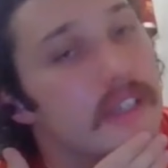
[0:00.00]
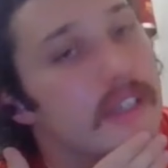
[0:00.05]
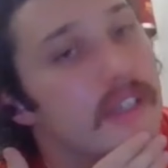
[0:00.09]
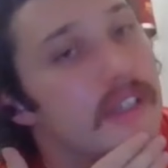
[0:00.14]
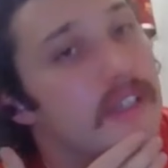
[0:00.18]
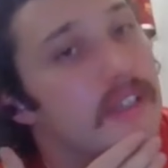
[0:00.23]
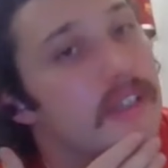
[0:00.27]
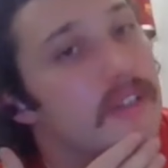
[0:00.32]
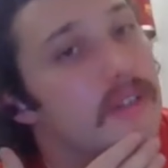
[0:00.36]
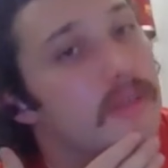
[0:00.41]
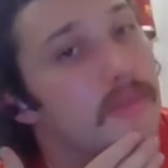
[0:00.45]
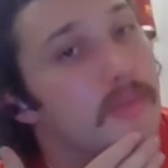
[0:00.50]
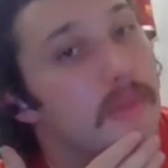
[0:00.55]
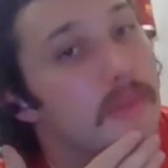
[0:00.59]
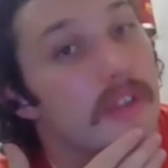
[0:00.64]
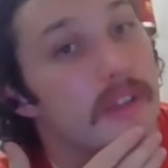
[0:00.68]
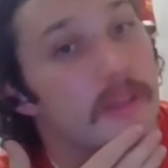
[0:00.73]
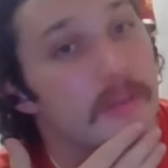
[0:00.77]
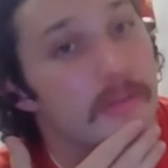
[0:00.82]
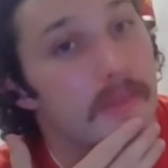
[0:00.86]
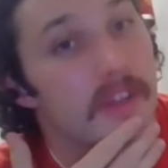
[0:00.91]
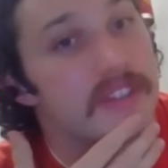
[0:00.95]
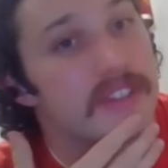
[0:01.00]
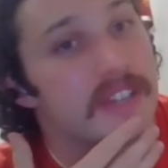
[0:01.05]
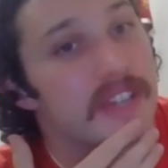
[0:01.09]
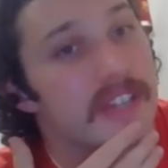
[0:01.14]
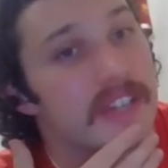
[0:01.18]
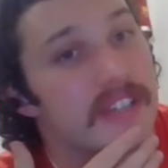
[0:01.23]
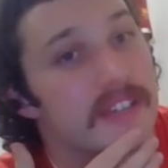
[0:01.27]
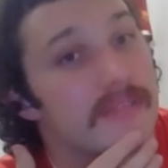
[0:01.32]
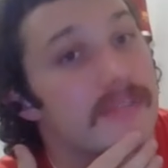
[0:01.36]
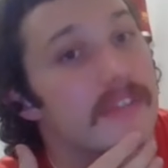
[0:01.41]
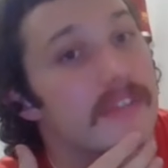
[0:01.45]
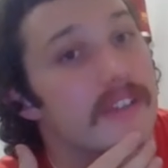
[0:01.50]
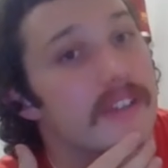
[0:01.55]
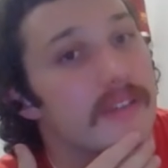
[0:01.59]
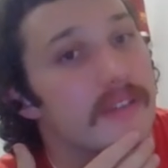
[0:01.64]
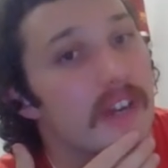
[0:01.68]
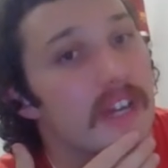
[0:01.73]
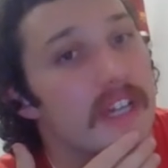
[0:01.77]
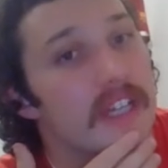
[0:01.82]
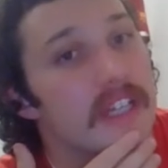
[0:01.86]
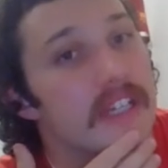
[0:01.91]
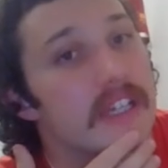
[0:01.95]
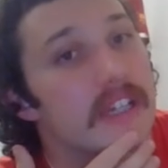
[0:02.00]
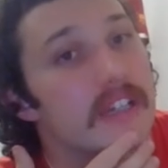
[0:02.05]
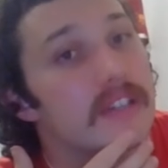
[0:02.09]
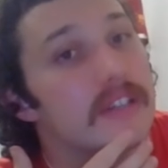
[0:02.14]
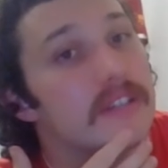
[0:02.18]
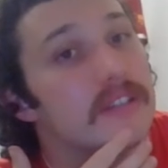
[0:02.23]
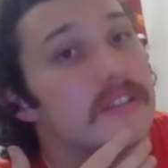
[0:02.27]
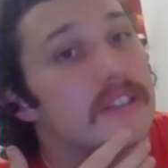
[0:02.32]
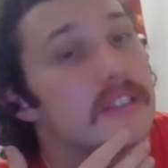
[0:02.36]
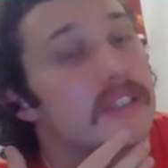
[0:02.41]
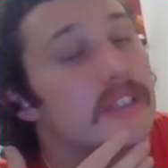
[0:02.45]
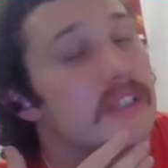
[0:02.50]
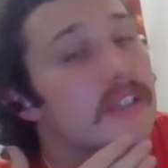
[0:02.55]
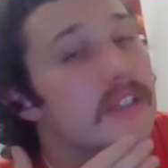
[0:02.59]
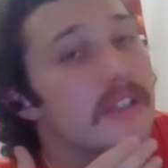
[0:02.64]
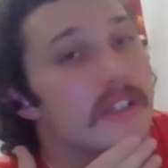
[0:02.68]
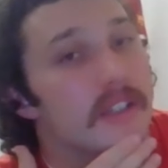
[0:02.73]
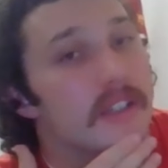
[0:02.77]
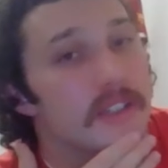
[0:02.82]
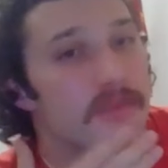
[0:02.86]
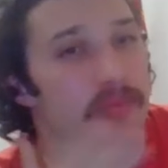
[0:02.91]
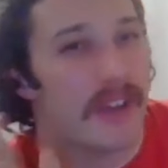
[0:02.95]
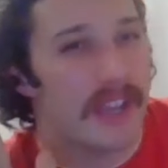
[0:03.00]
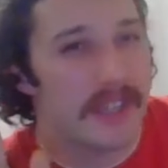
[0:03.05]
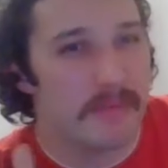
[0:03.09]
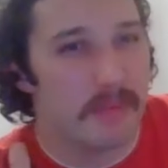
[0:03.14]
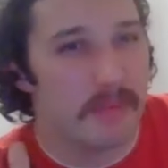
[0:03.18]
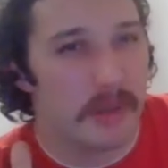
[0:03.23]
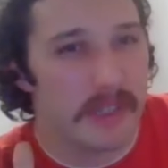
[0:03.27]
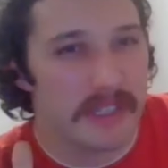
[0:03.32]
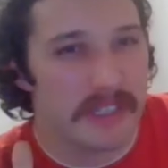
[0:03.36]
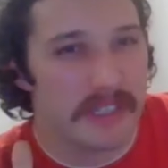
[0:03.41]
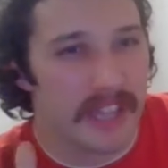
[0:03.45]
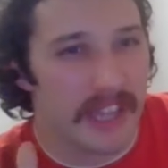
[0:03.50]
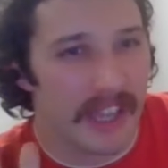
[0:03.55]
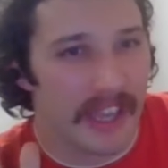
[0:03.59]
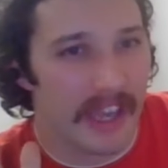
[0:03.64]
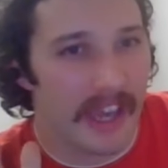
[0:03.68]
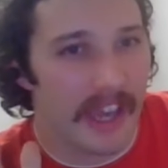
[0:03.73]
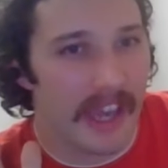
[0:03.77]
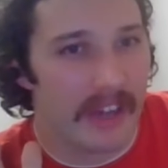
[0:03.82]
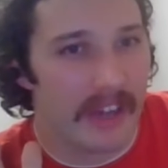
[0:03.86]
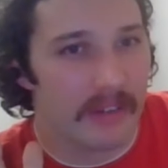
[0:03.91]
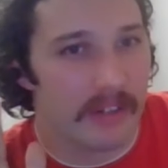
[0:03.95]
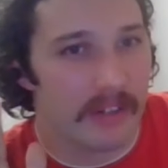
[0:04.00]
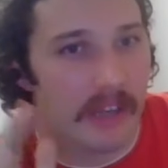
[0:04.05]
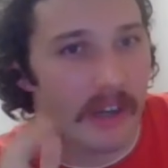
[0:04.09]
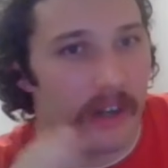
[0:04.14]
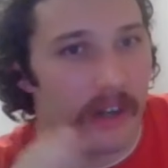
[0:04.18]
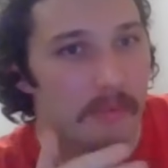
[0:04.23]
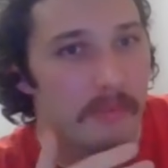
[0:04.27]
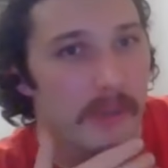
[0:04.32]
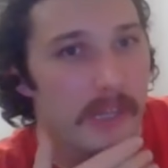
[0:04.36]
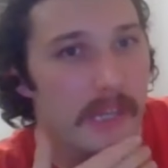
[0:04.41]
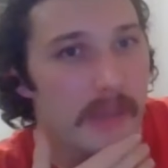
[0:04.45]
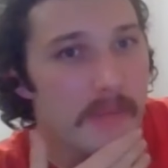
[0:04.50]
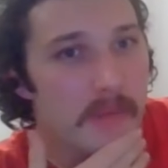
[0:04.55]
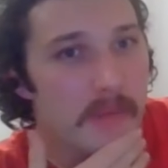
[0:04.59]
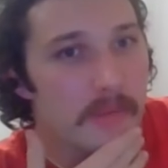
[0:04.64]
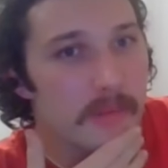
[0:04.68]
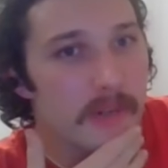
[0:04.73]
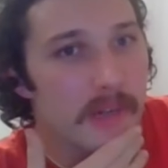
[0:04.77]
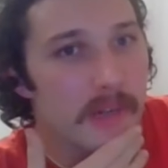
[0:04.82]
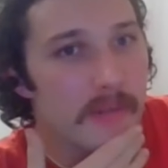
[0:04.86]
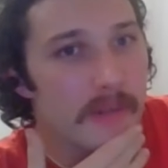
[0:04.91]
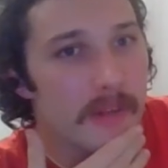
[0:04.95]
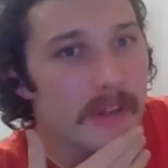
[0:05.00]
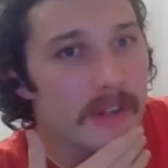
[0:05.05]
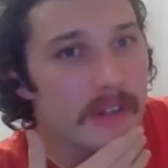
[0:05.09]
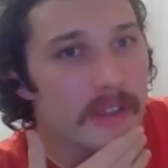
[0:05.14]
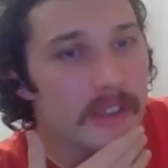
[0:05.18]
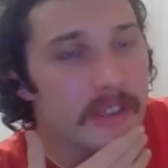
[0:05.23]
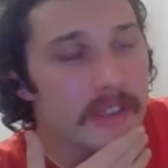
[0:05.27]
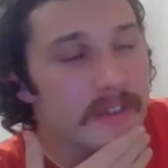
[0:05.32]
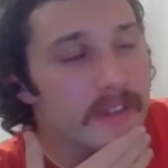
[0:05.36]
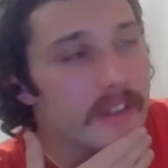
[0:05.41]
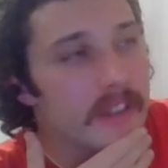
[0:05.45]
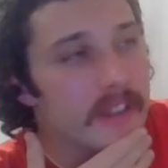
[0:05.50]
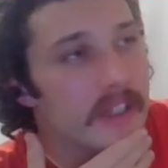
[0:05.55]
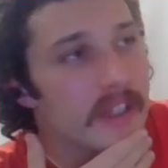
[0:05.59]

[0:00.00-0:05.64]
is probably the most active thing right now. Because Facebook is like angry old people primarily.